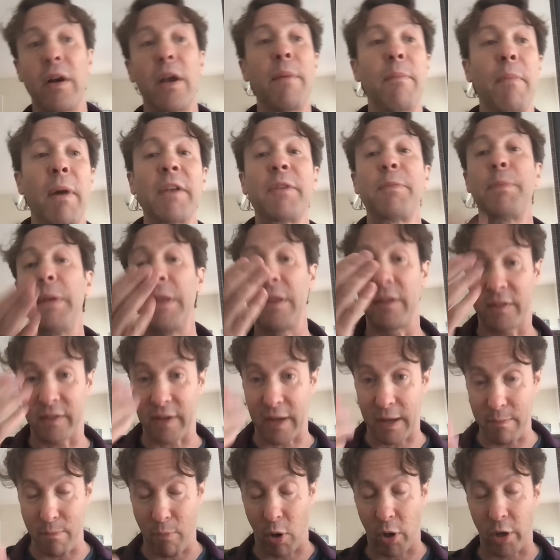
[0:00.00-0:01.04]
It must be the
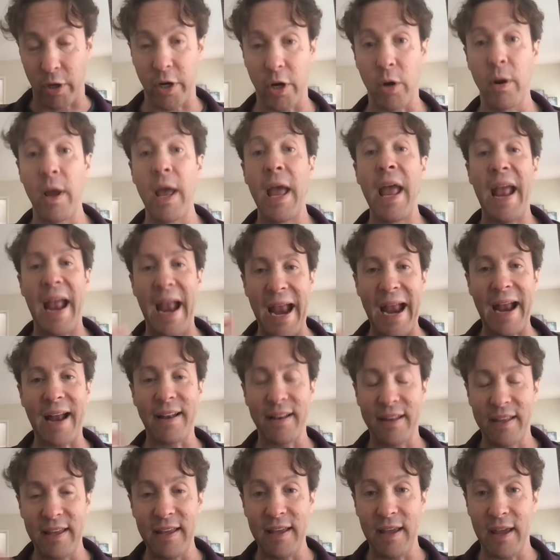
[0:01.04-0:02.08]
same Mario,
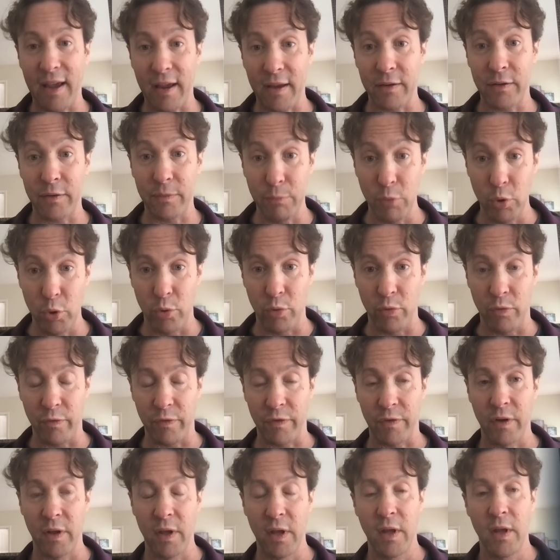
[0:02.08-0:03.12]
and he has moved.